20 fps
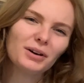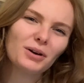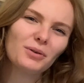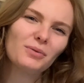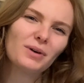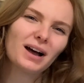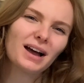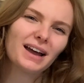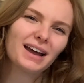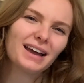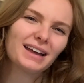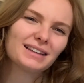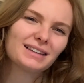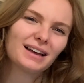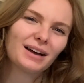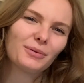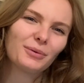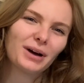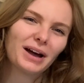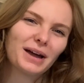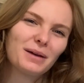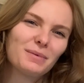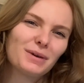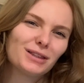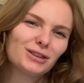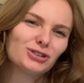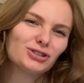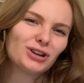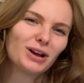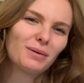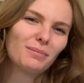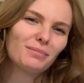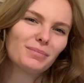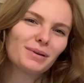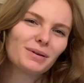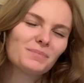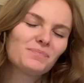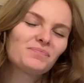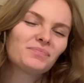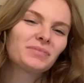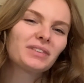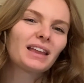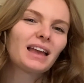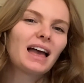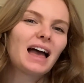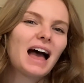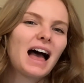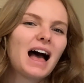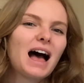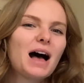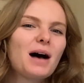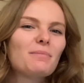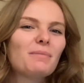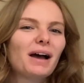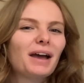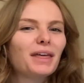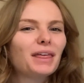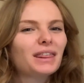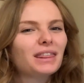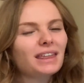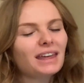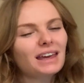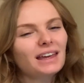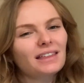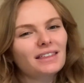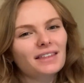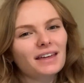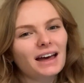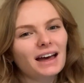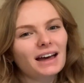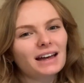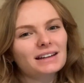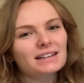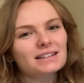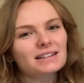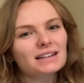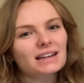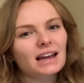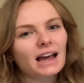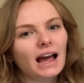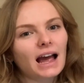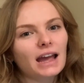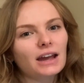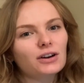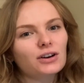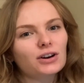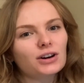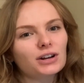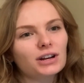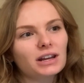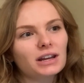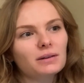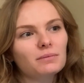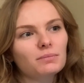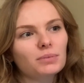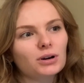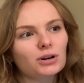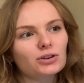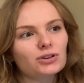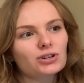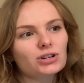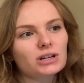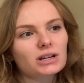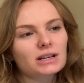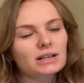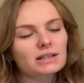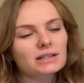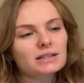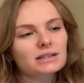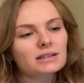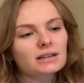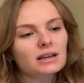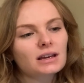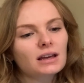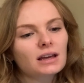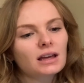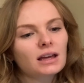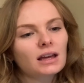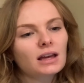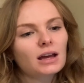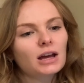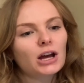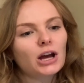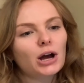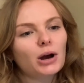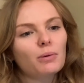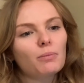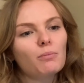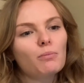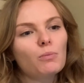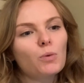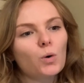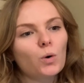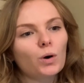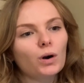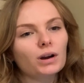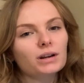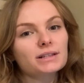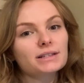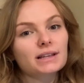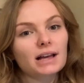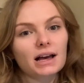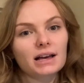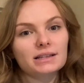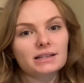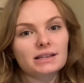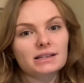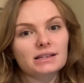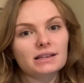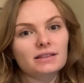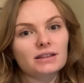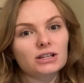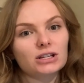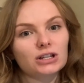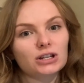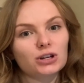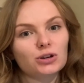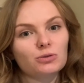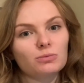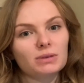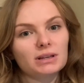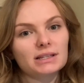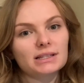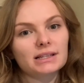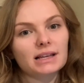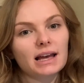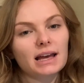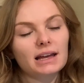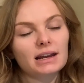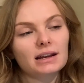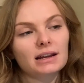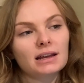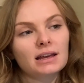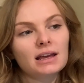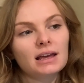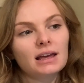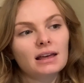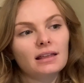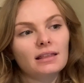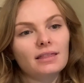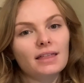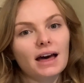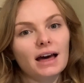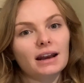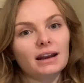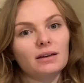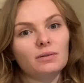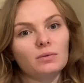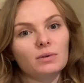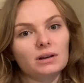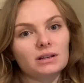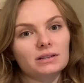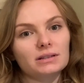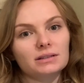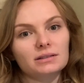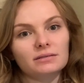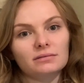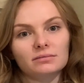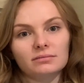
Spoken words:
why I made the jump. I think that I couldn't purchase more sizes in the Takumi set, that it was